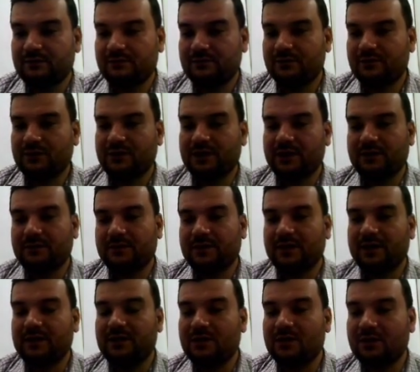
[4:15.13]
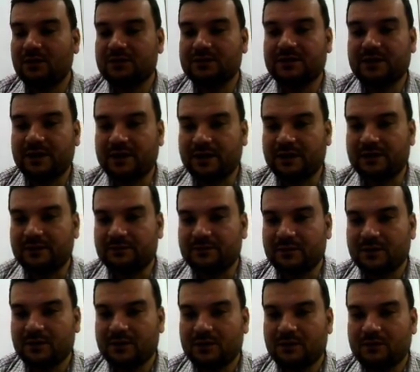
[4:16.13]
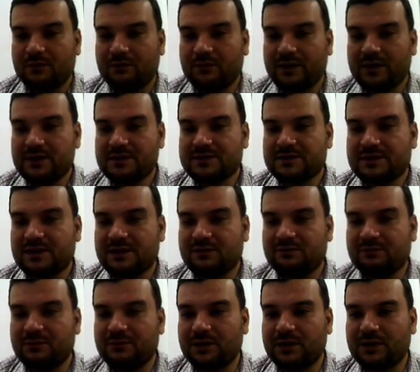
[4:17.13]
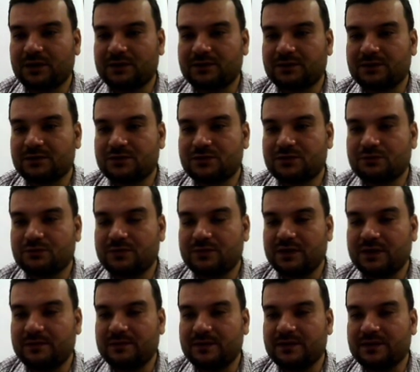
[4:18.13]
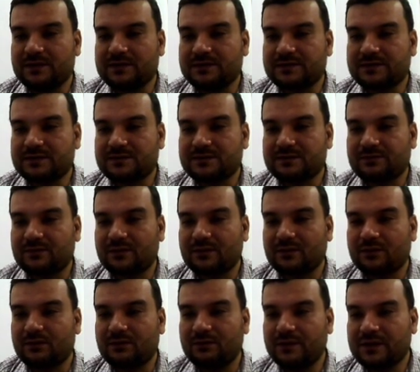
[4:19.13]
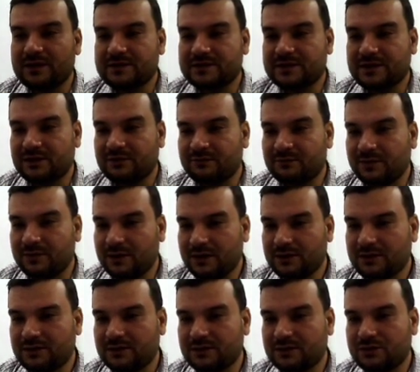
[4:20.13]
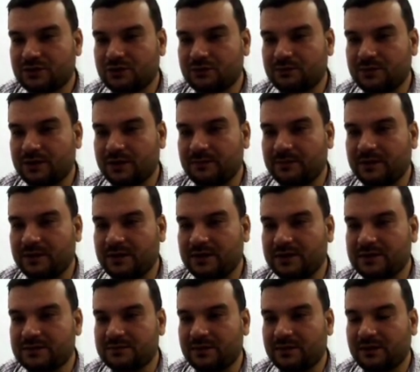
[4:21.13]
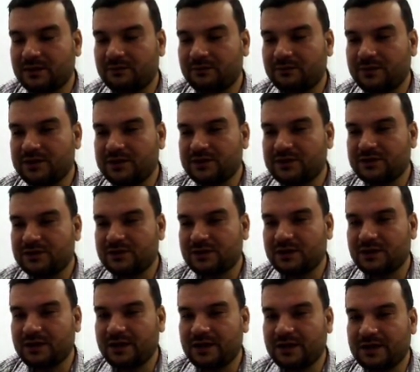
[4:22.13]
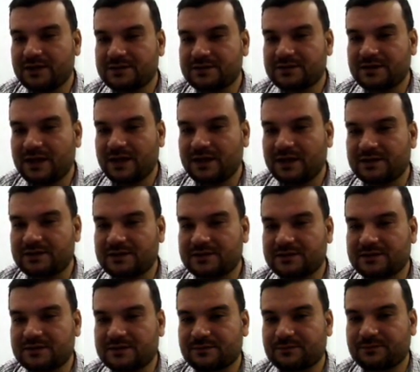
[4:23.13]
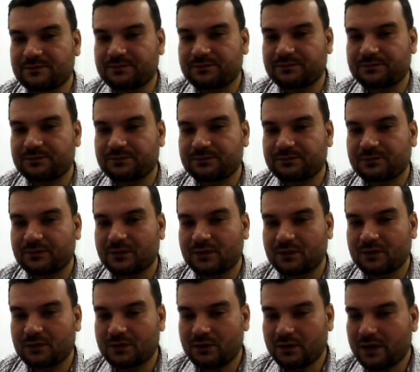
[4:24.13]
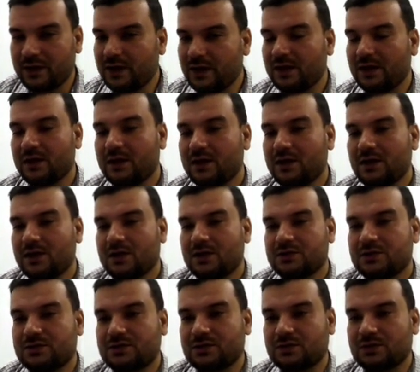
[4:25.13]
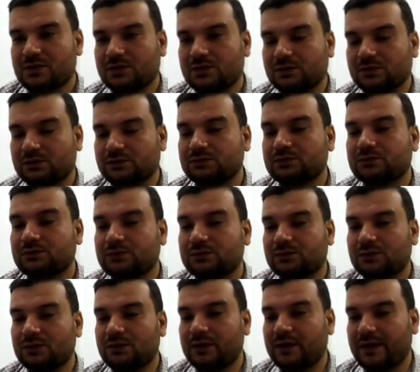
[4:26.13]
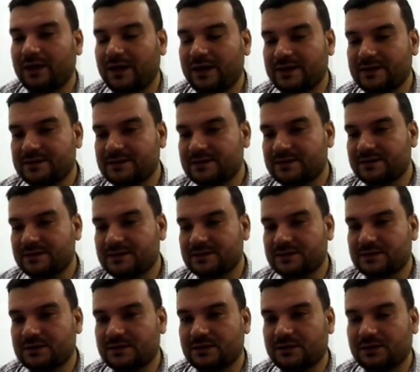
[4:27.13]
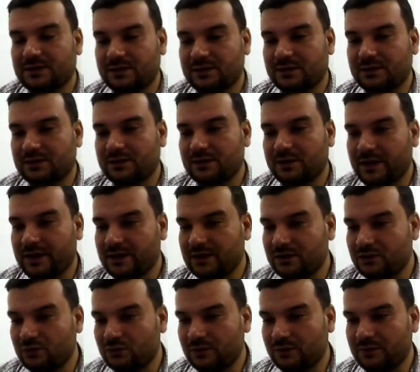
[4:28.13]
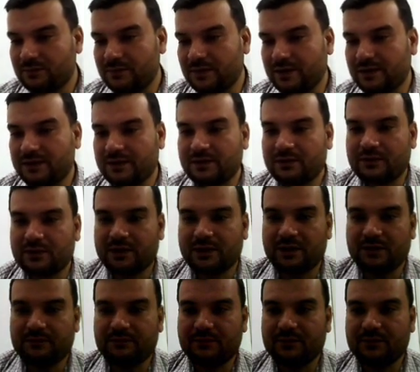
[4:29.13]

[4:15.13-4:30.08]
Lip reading: okay, and not the air. Whales give birth to babies. Whales give birth to babies, but fish lays eggs. Okay, so as like human being, okay,